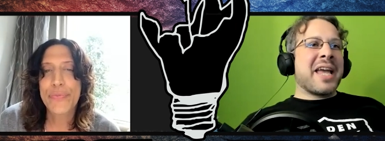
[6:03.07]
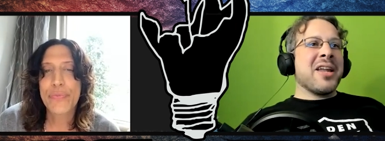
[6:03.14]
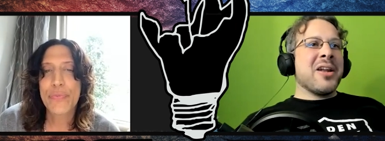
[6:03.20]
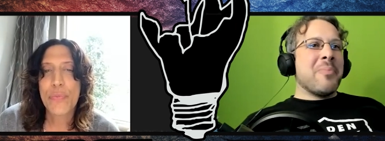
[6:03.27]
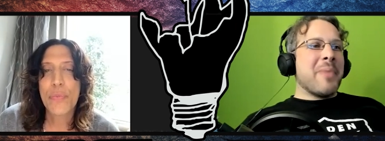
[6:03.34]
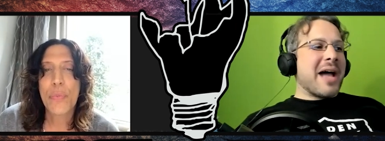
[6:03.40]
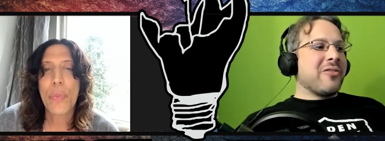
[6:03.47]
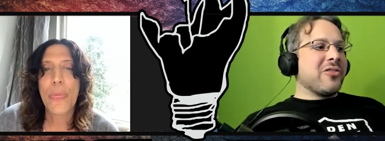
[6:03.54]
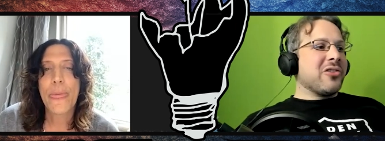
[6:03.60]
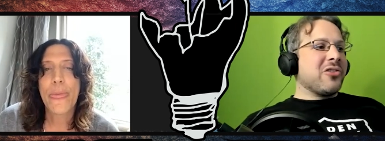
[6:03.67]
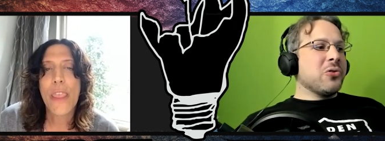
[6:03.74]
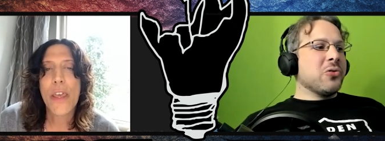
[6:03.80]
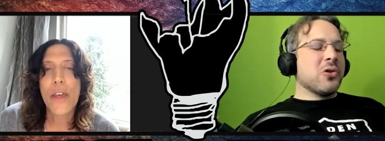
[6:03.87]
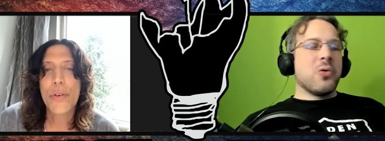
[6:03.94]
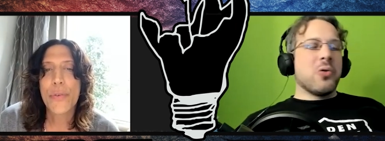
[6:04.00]
Speaker 1: I can imagine
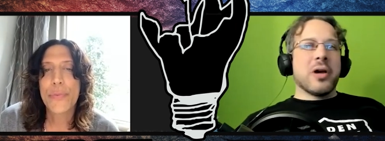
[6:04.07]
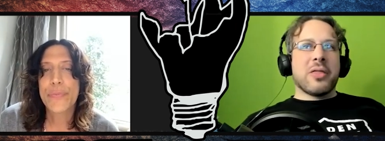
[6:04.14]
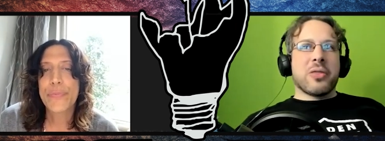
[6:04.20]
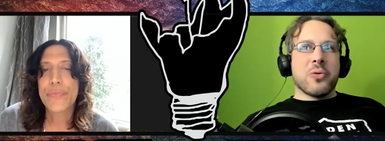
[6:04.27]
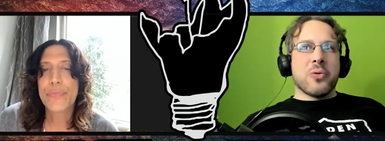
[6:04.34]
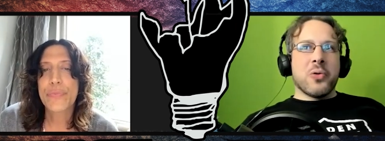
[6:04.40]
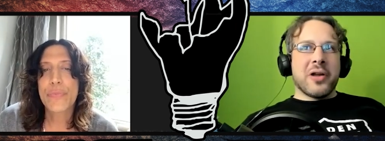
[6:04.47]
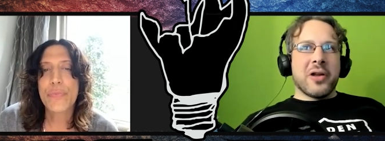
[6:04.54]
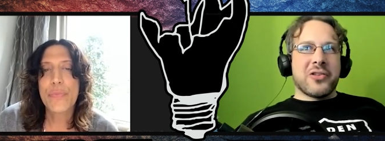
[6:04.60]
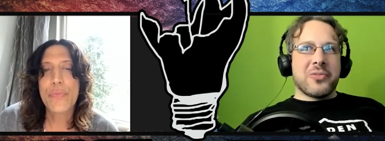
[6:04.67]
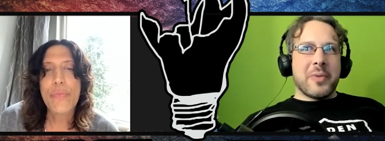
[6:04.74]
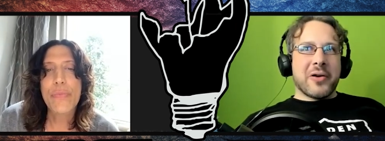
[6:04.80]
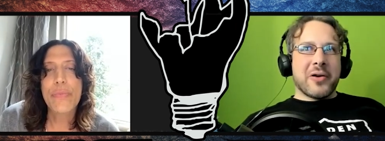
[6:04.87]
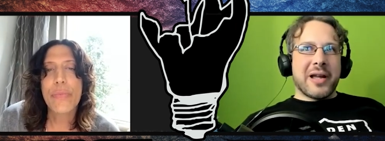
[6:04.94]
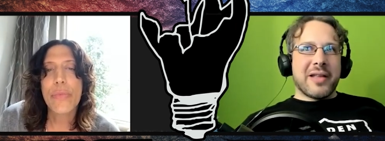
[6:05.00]
too going through an
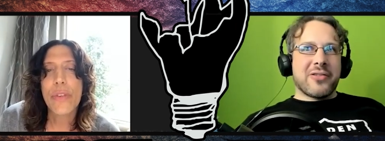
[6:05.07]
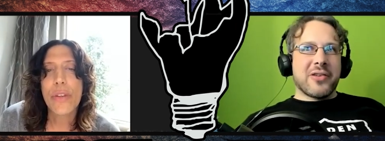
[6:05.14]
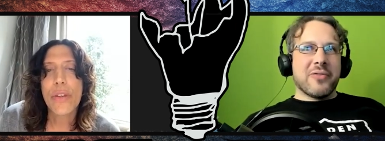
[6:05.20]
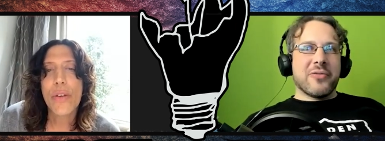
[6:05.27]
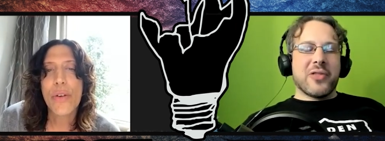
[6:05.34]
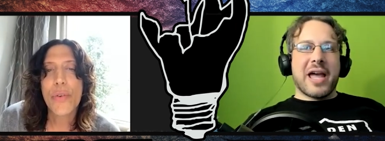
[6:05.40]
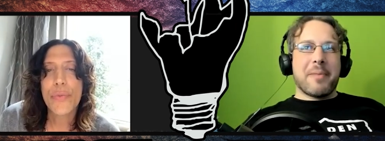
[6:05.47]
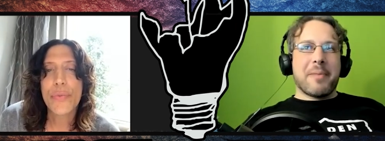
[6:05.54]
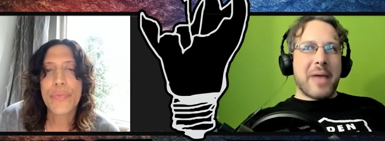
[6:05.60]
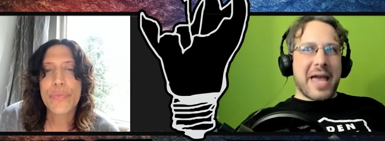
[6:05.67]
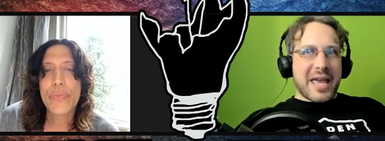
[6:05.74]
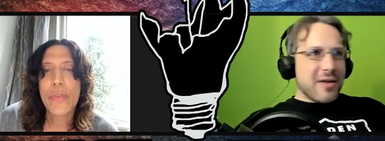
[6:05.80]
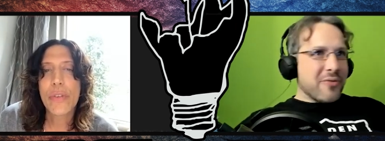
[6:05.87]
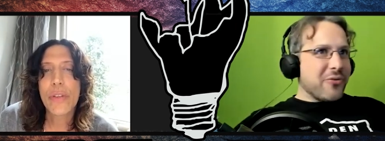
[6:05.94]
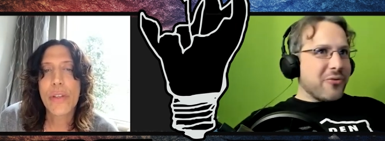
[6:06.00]
experience of like
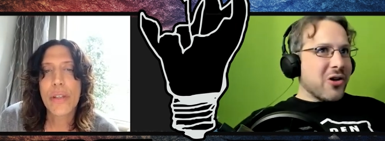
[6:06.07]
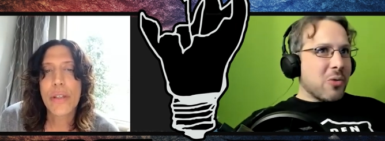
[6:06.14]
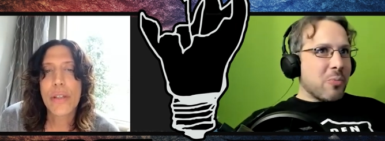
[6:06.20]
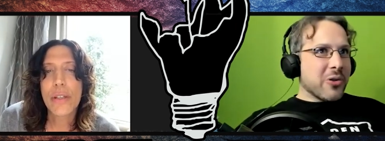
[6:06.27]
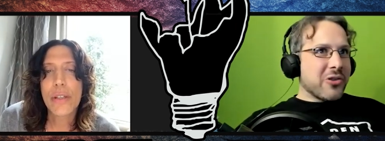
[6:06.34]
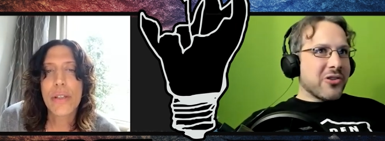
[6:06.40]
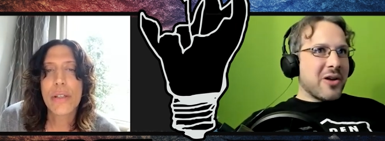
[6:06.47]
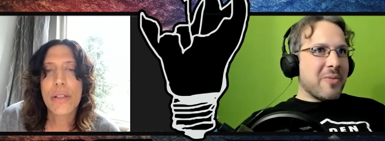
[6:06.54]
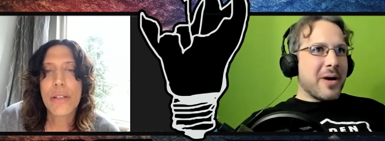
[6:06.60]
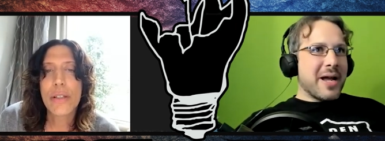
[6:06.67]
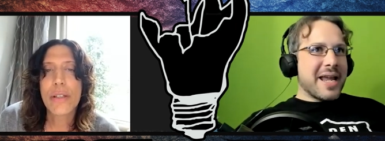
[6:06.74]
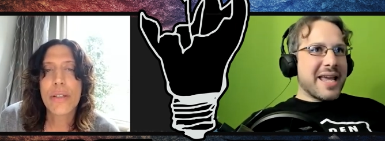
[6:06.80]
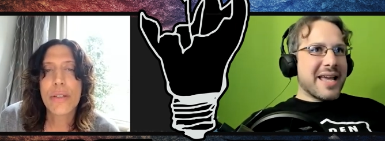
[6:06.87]
making a film with somebody.